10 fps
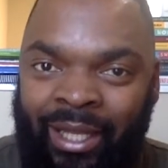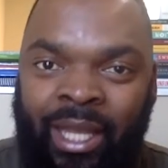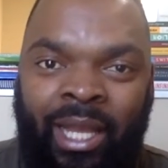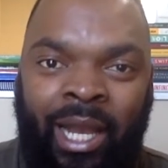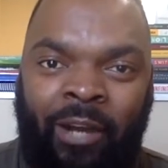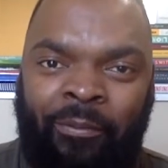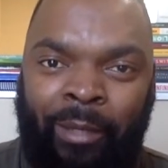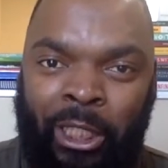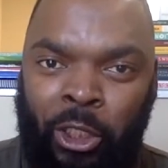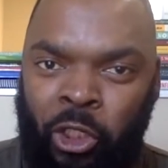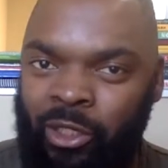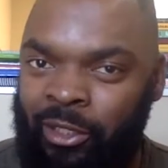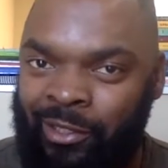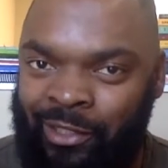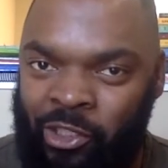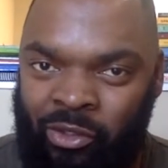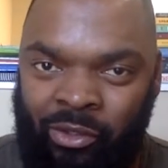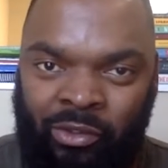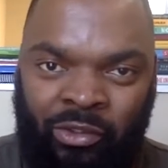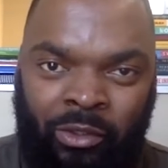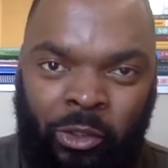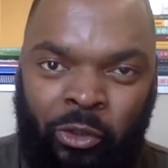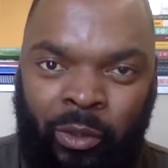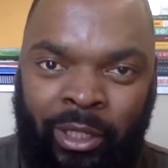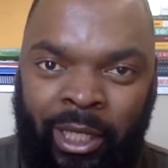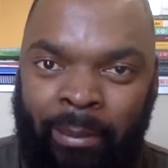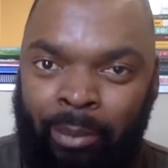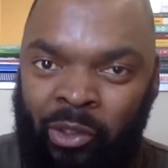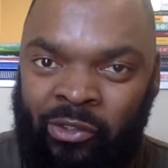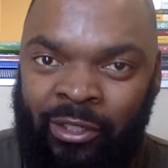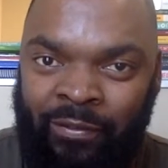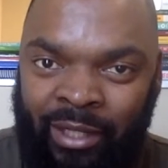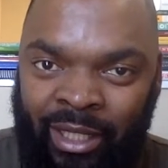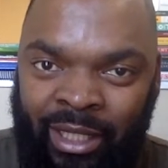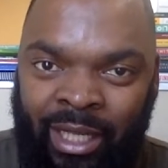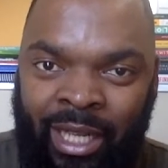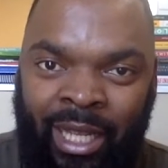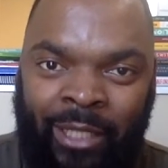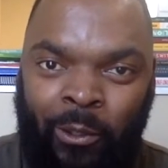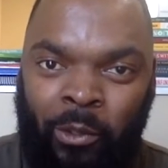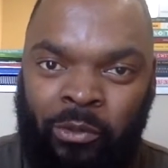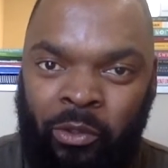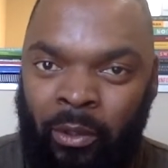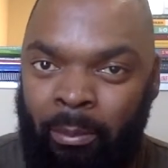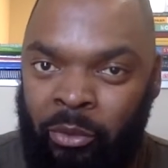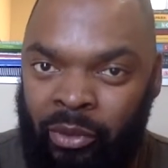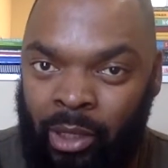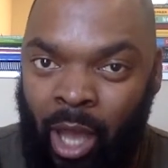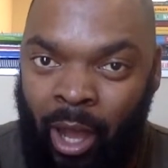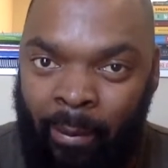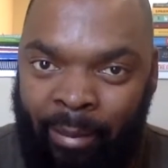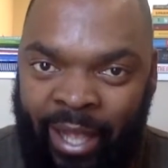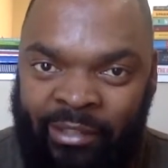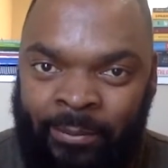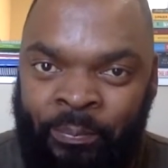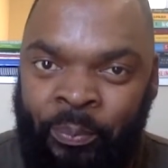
of making good decisions, controlling impulsivity, and also your moral compass.